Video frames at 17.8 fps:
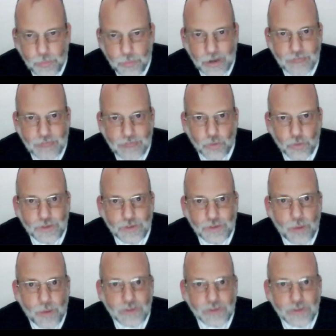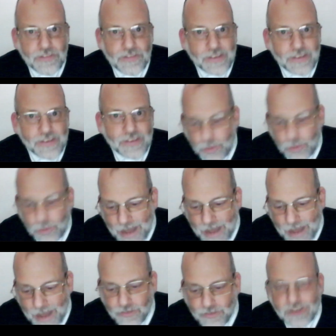whatever we're supposed to fix up,
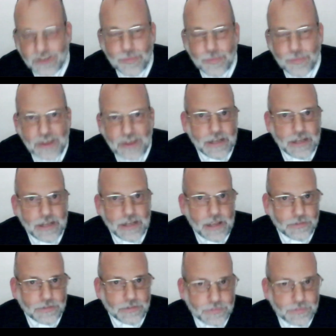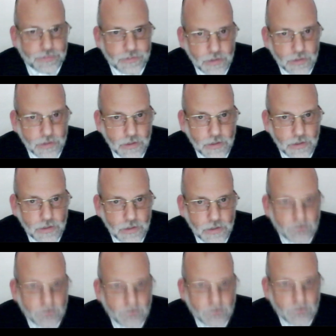whatever its mission is,
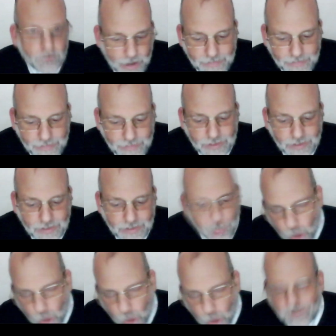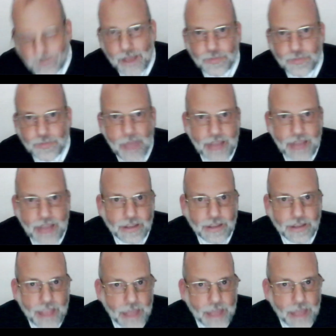right? In this world, it comes back
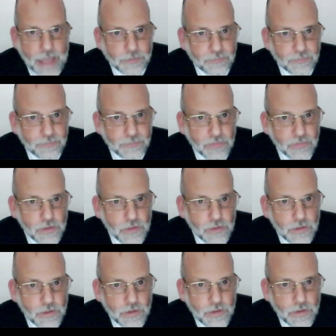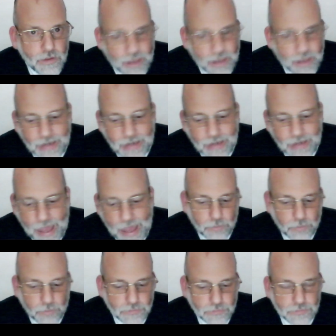again. Right
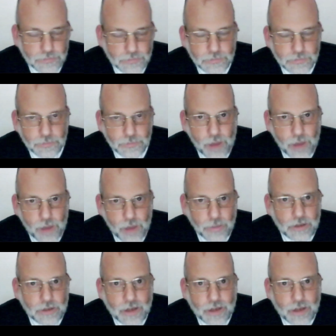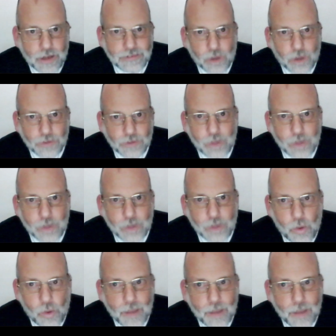now, probably a lot of souls
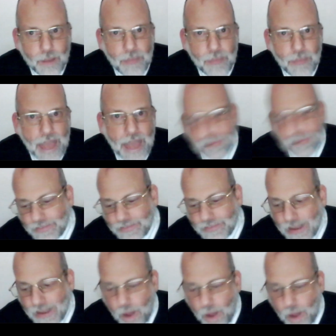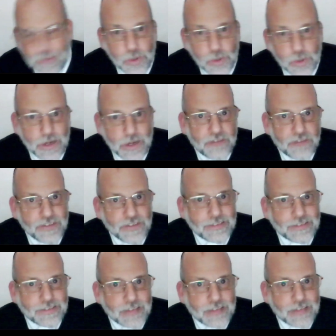don't want to come back, but if it's got an opportunity to
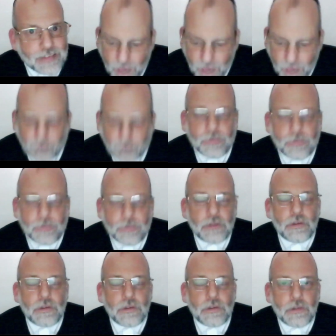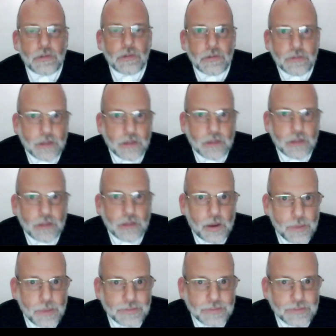fix itself up,
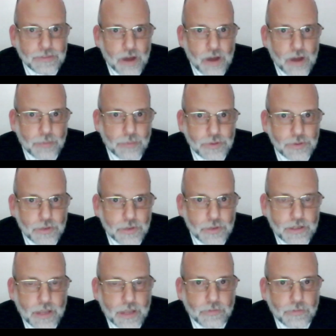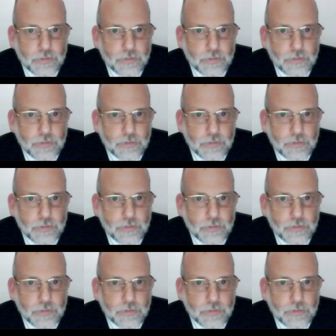maybe it's an opportunity you can't